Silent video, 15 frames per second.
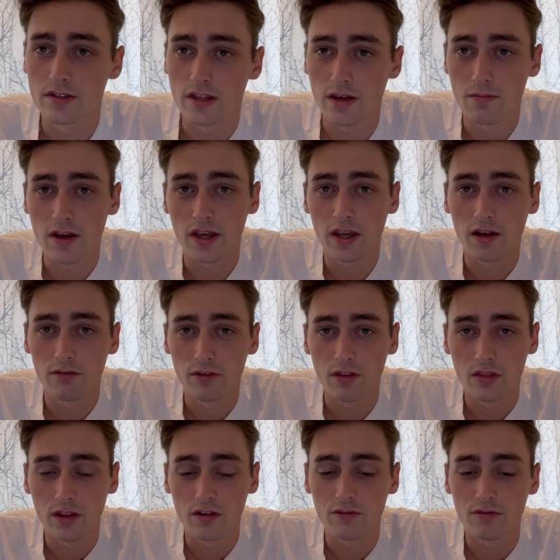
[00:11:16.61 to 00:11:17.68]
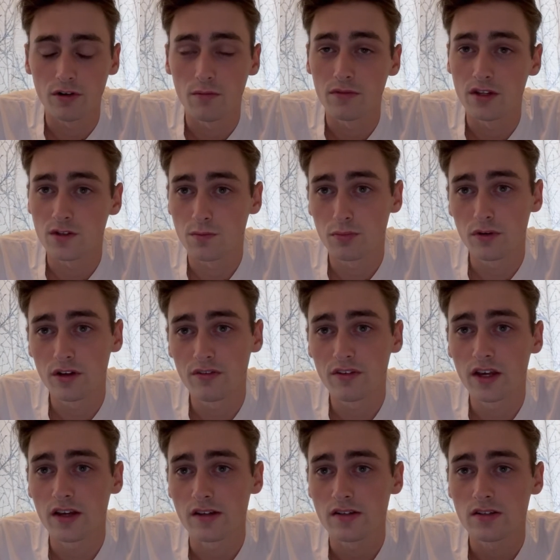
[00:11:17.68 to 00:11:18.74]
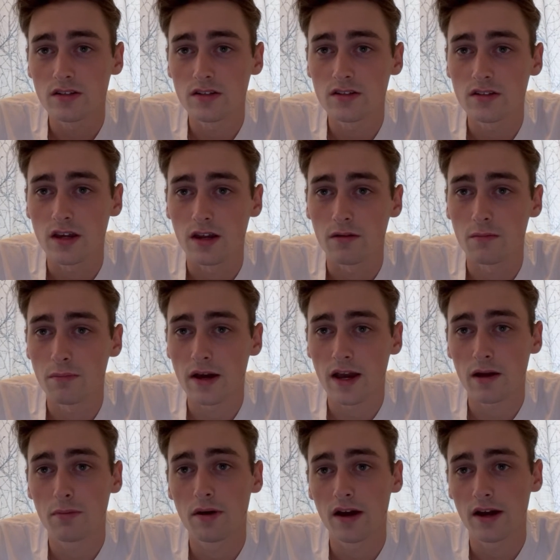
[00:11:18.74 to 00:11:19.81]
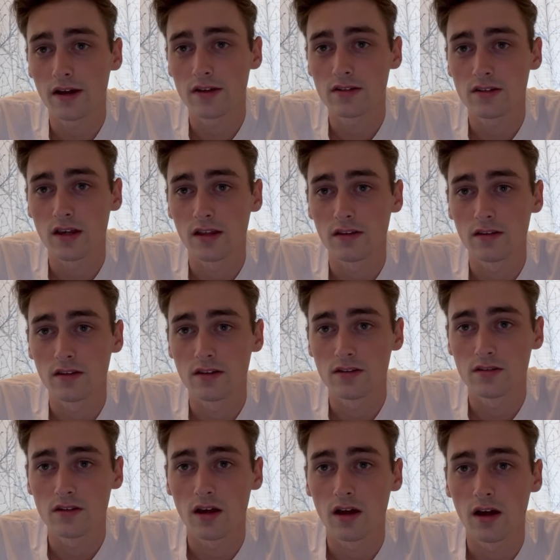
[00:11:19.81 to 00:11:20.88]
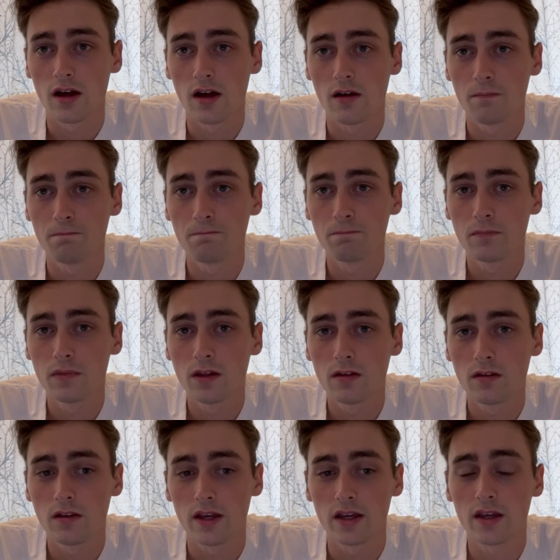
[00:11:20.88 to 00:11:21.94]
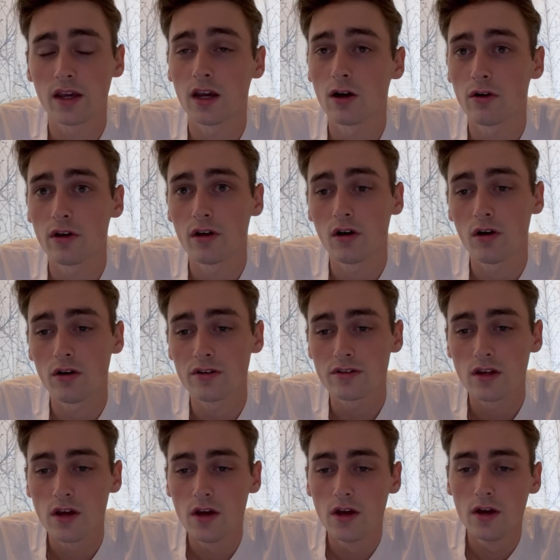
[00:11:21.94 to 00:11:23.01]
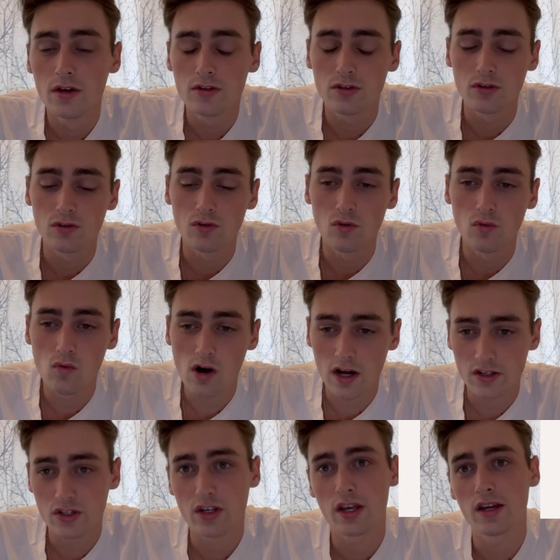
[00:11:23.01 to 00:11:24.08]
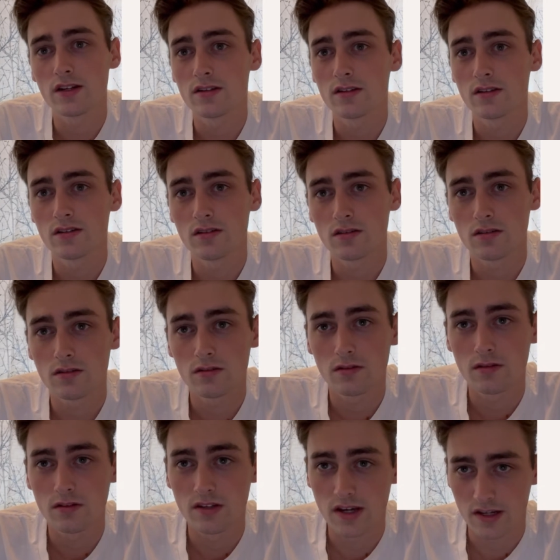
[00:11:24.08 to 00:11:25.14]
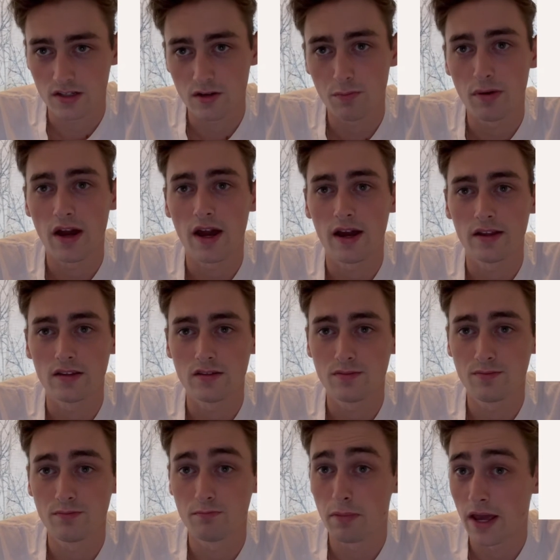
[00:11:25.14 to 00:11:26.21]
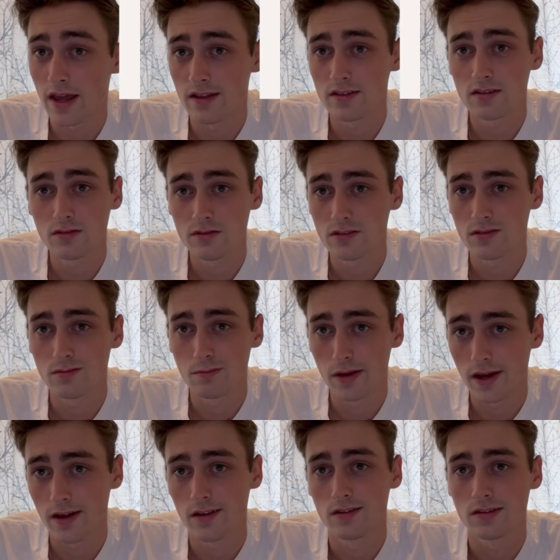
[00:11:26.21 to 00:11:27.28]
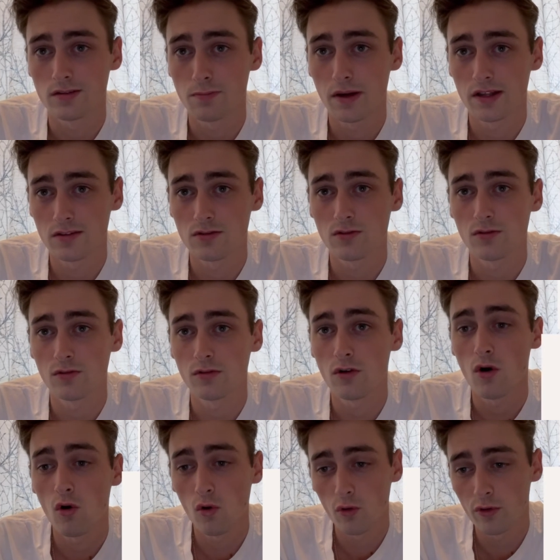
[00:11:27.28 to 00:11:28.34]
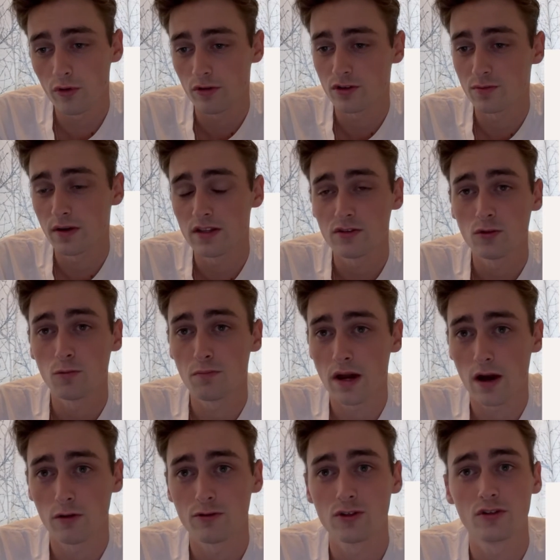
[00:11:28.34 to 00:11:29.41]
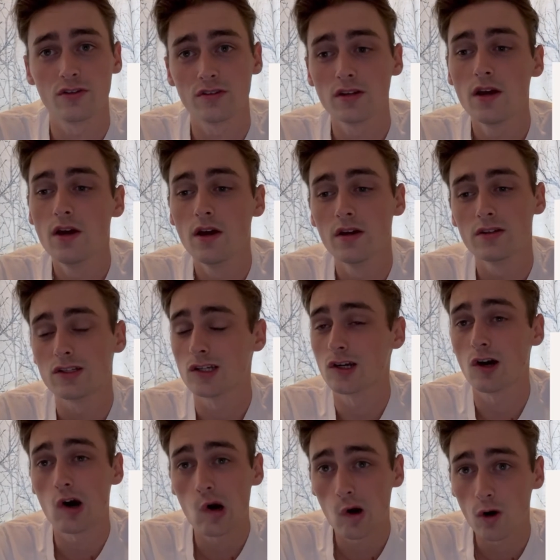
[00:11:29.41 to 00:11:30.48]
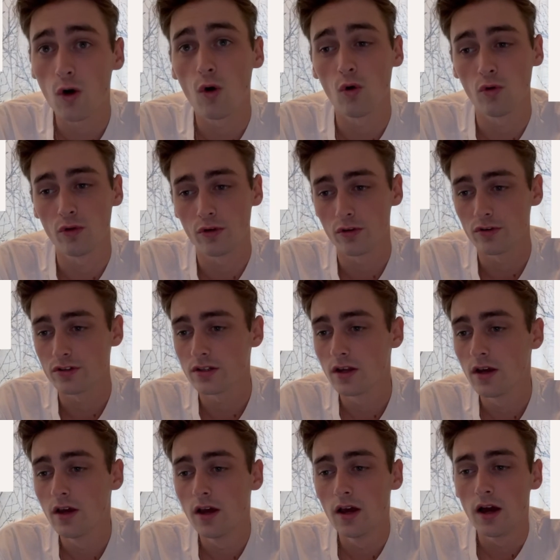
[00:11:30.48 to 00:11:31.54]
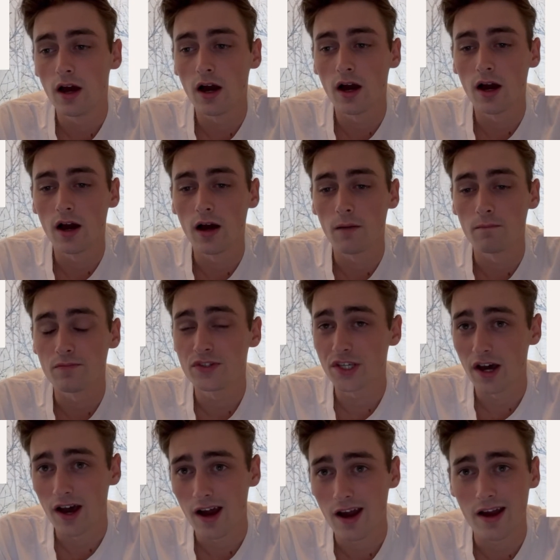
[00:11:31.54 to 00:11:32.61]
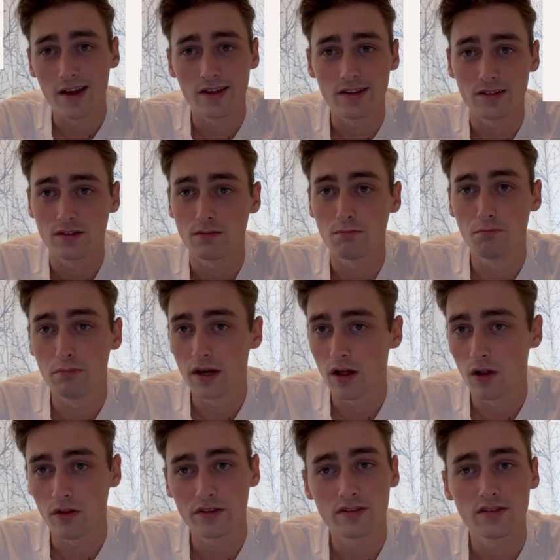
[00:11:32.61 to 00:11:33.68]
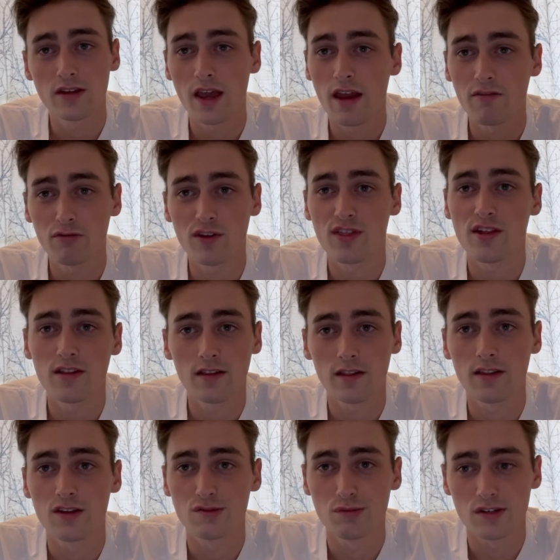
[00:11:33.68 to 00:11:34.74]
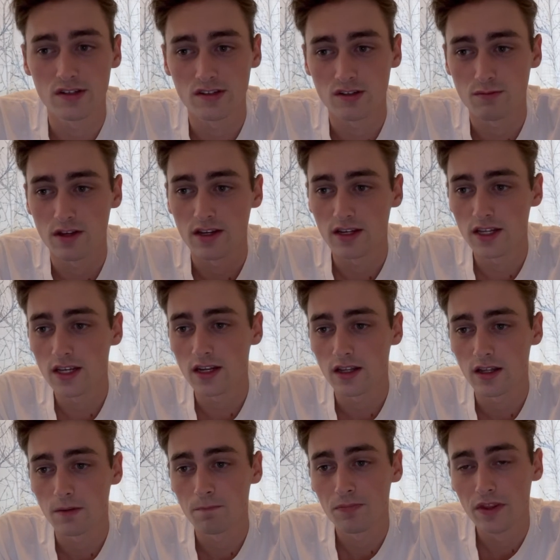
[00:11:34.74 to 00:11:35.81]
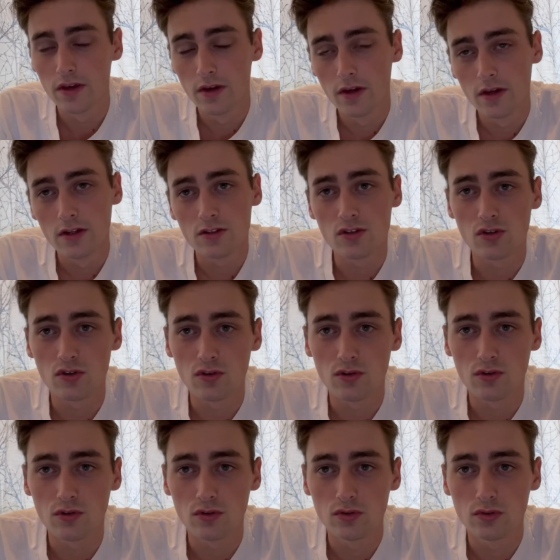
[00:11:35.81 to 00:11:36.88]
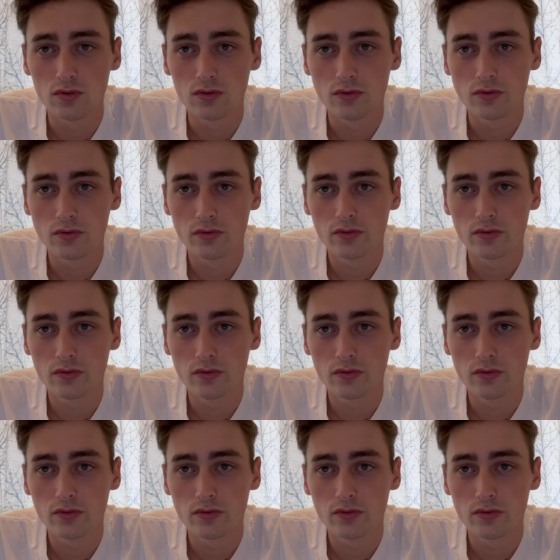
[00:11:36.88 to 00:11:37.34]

They make everything from these briefcases and backpacks and these like carry-alls to watch cases, desk pads, pencils and pens, pencil holders, pencil pouches, cigar holders, ties, belts, everything that these businessmen needed to